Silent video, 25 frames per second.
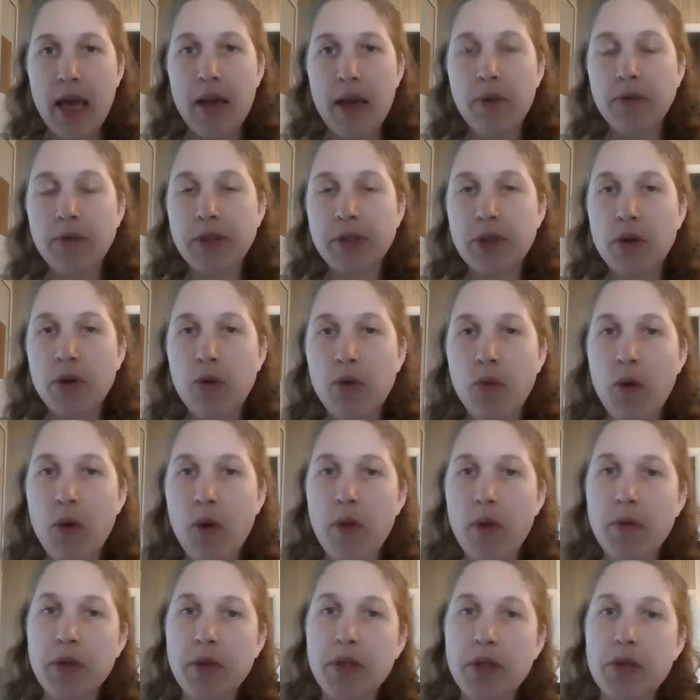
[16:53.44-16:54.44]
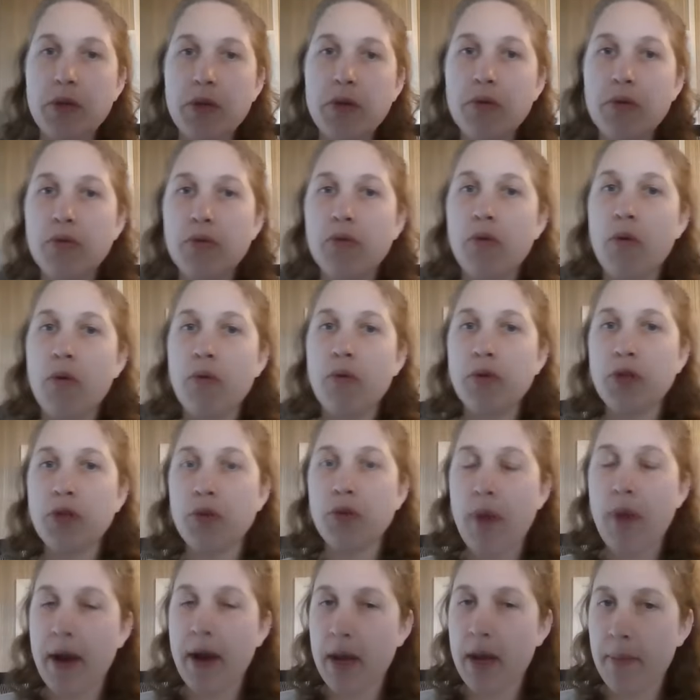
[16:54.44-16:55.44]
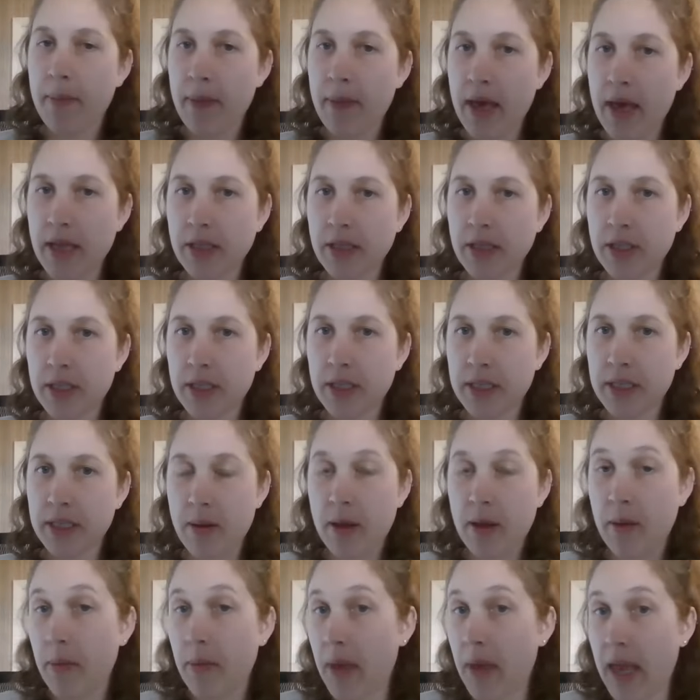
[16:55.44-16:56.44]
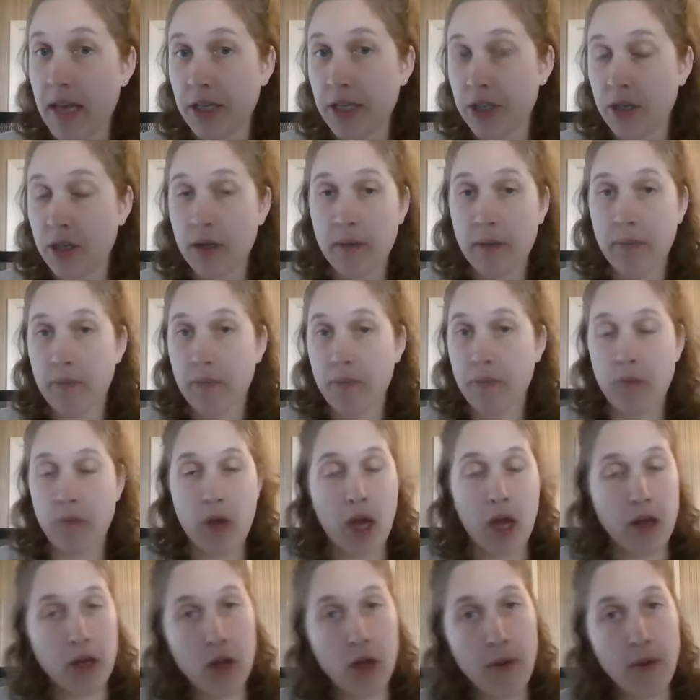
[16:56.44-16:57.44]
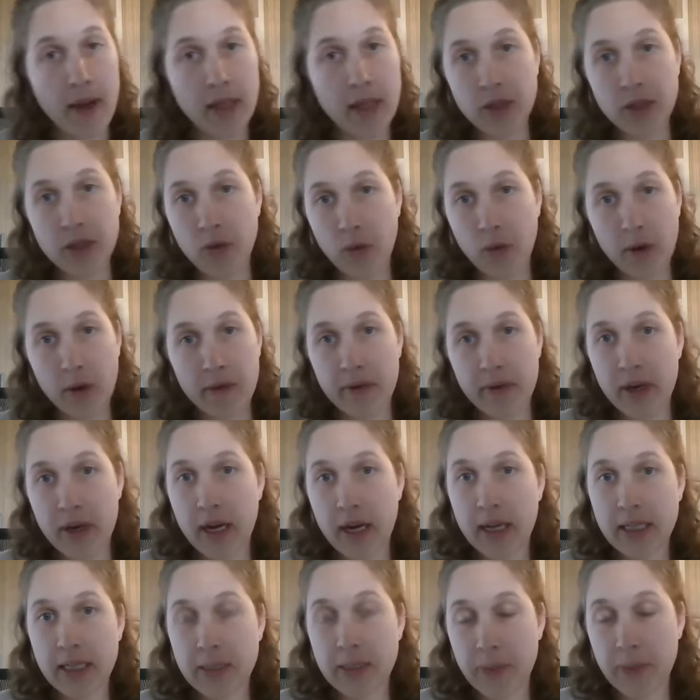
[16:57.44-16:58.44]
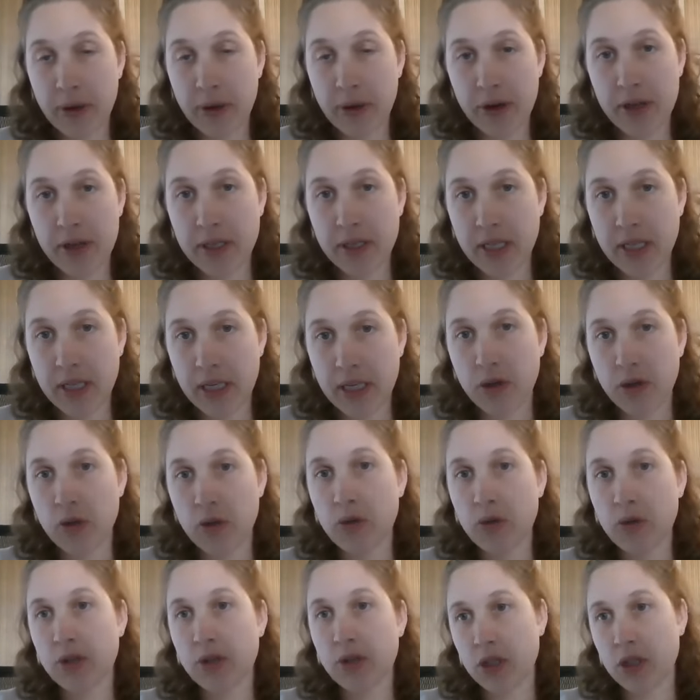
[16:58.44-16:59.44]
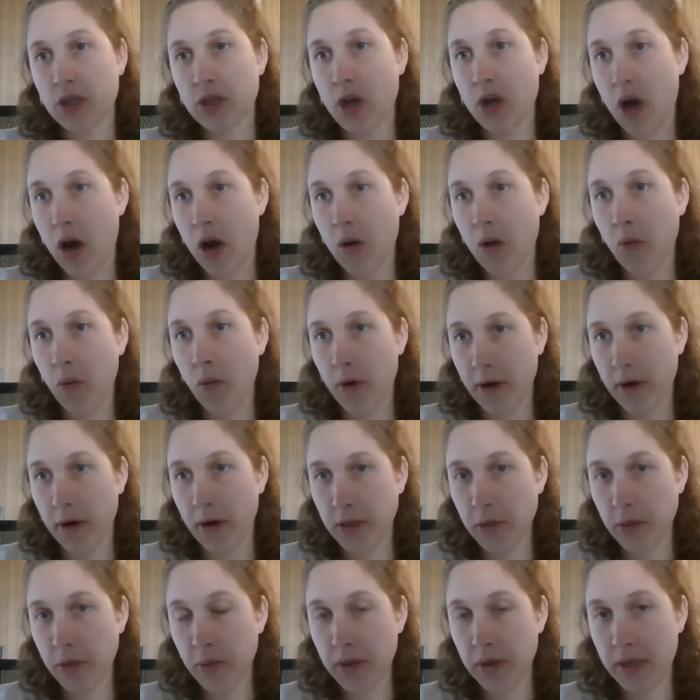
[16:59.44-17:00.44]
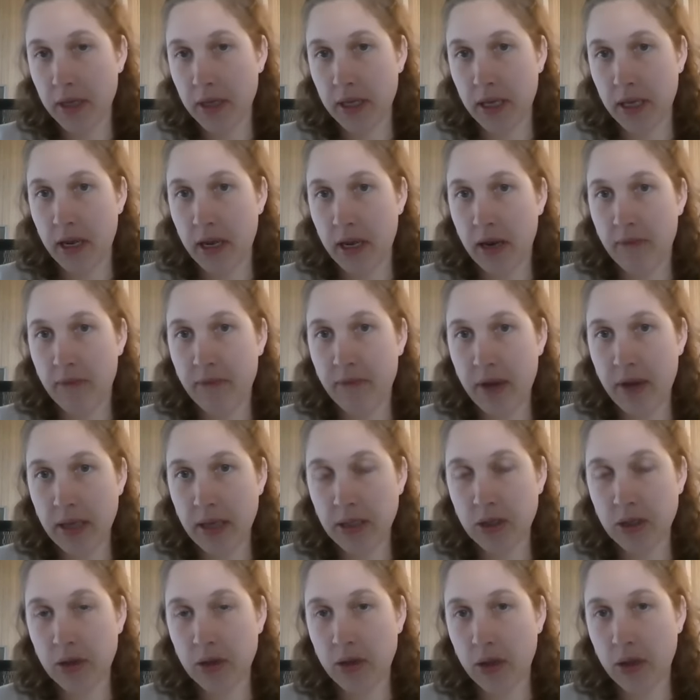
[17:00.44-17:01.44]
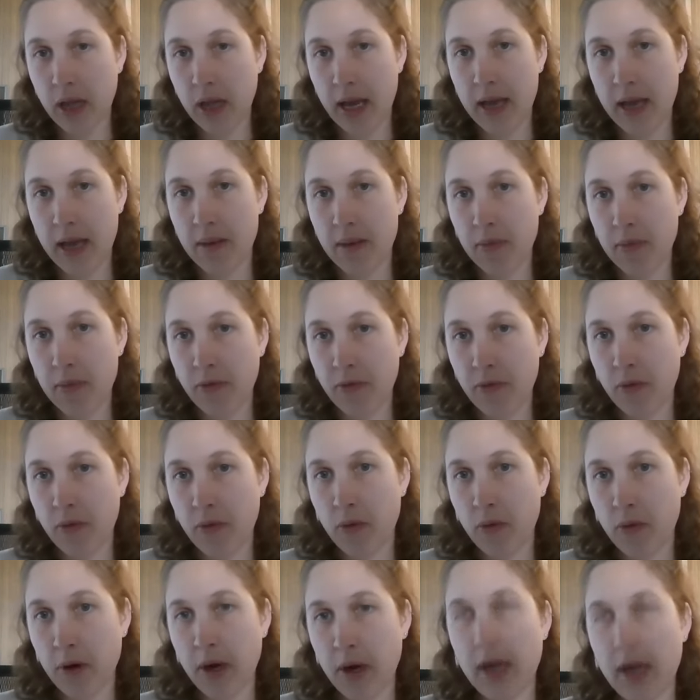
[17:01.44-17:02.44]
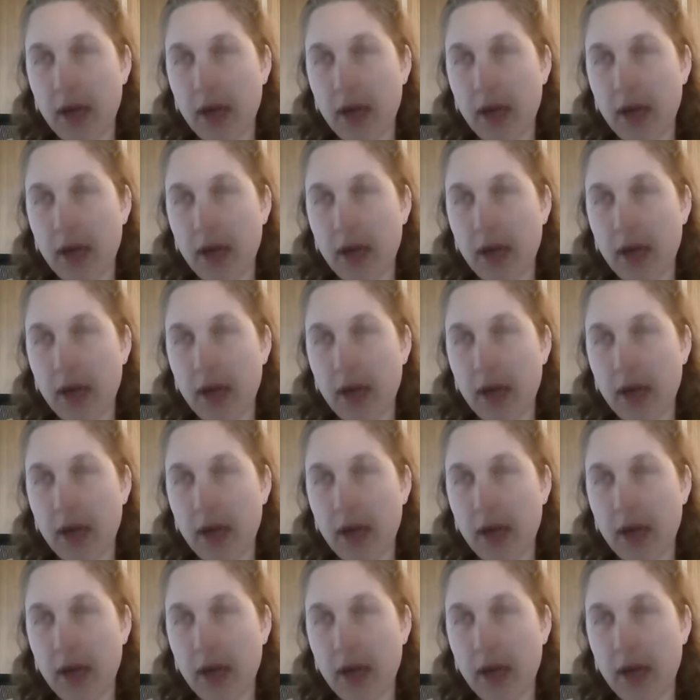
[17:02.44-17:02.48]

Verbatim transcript: And so, what would you what would you recommend to some, an agent, a new agent, or even an experienced agent who's just not worked with the, an investor client before?